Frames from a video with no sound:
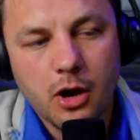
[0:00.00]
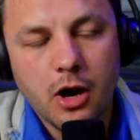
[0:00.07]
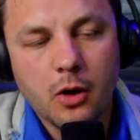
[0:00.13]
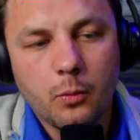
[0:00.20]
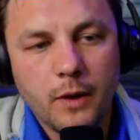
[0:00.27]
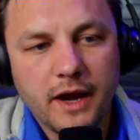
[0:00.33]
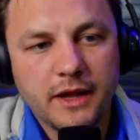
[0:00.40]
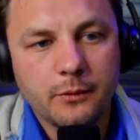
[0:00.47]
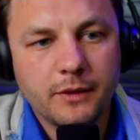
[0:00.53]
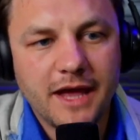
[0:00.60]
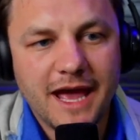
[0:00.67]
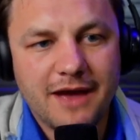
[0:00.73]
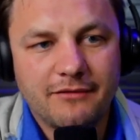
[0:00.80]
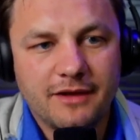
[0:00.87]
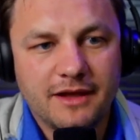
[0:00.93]
already we
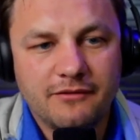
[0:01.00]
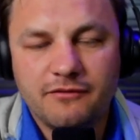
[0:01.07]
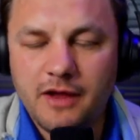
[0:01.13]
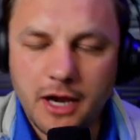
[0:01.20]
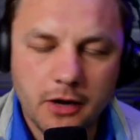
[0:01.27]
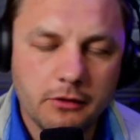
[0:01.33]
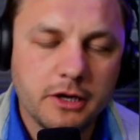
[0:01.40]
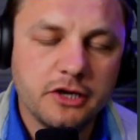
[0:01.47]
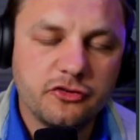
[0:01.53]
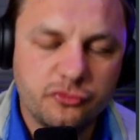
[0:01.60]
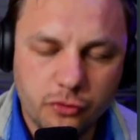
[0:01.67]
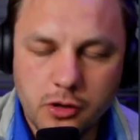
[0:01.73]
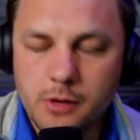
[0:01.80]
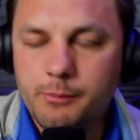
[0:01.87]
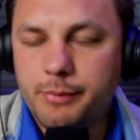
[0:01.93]
have a very
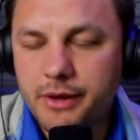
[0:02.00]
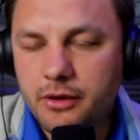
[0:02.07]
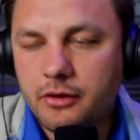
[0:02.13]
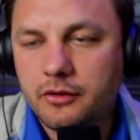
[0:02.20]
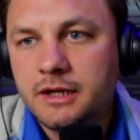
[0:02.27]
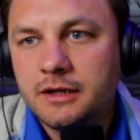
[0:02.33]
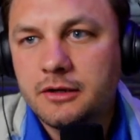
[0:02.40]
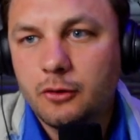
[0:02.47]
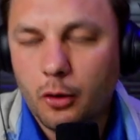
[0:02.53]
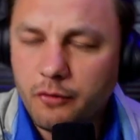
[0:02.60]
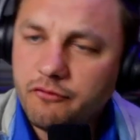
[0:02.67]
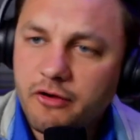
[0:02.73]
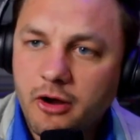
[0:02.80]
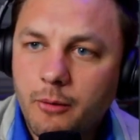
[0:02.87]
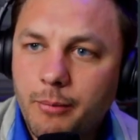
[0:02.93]
strong build going
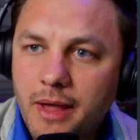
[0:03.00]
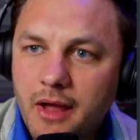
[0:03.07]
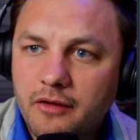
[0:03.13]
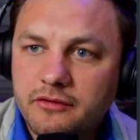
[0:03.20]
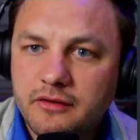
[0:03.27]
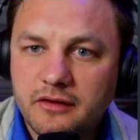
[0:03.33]
fair and balanced.